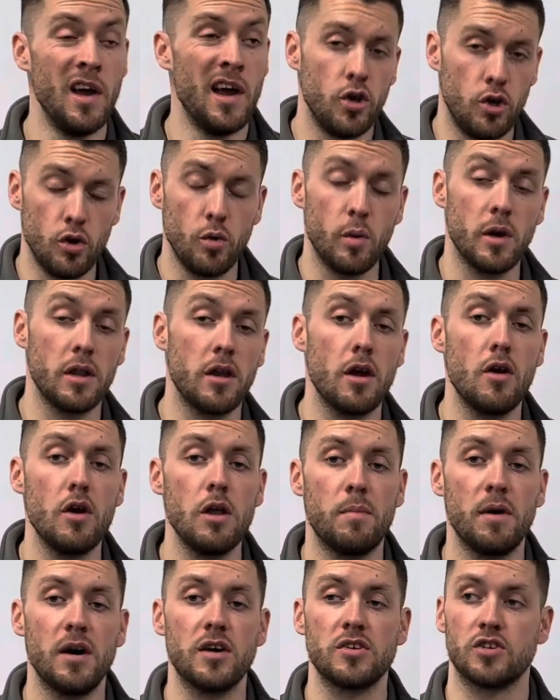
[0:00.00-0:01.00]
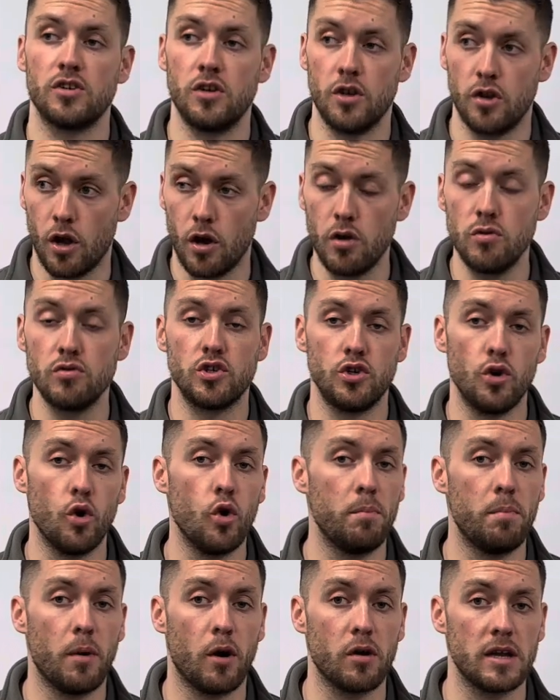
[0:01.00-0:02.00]
You are the only person that knows
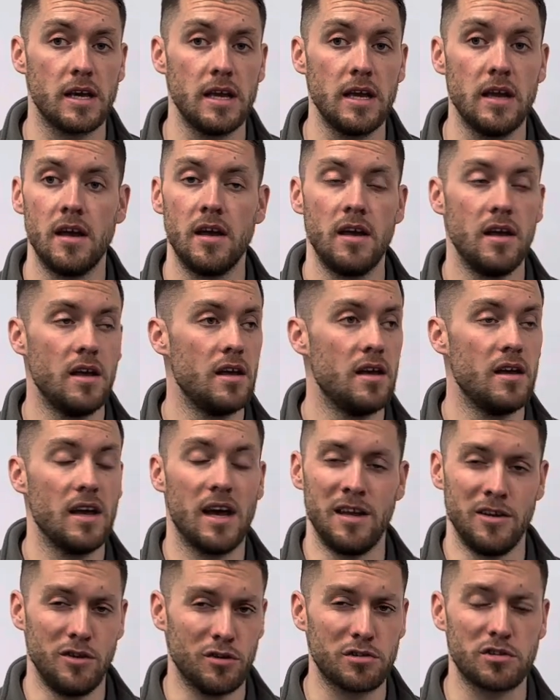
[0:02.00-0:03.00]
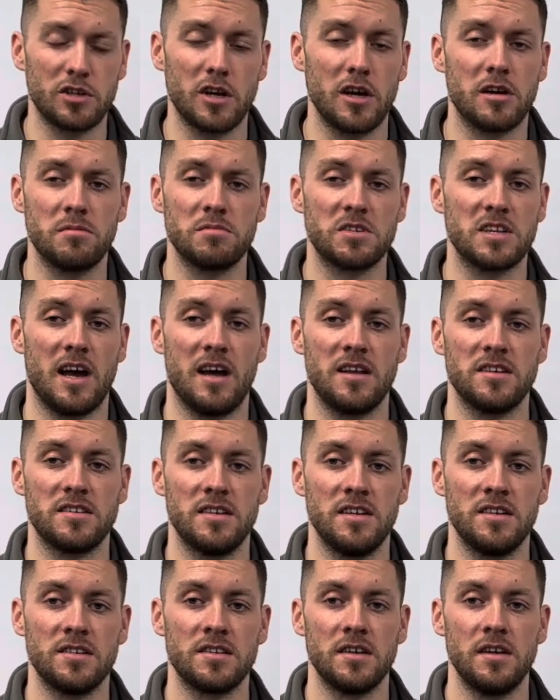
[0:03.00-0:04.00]
your body and your
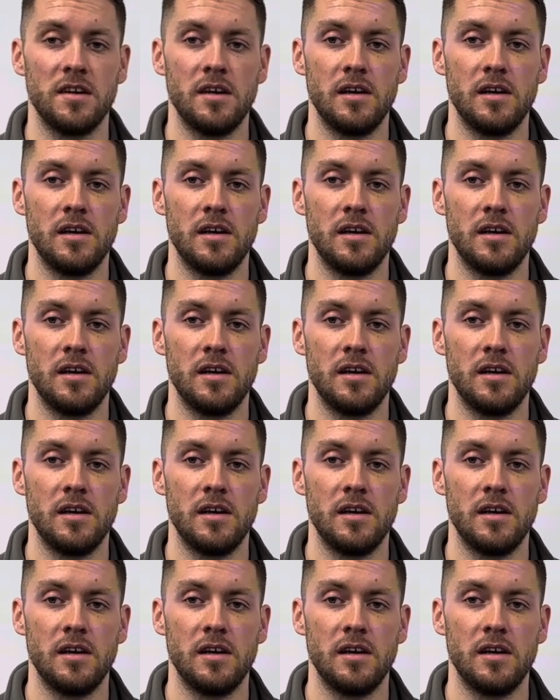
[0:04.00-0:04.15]
circumstances.